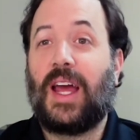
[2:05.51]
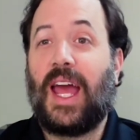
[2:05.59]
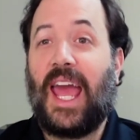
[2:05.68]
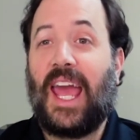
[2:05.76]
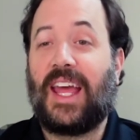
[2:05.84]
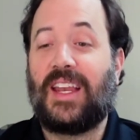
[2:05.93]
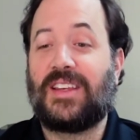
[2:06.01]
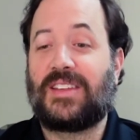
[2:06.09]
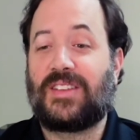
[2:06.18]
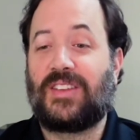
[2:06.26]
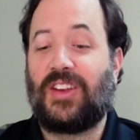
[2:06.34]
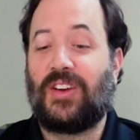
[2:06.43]
and
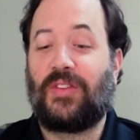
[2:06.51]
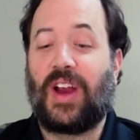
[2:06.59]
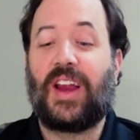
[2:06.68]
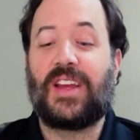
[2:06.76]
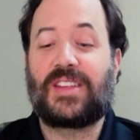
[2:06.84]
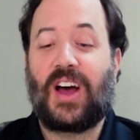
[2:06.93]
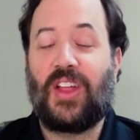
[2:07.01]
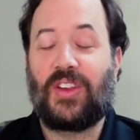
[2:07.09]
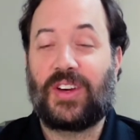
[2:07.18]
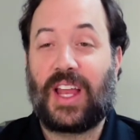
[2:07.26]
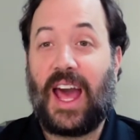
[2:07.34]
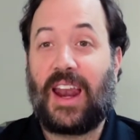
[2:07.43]
various other
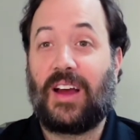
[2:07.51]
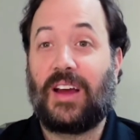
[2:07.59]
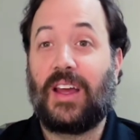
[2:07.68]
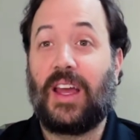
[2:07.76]
data.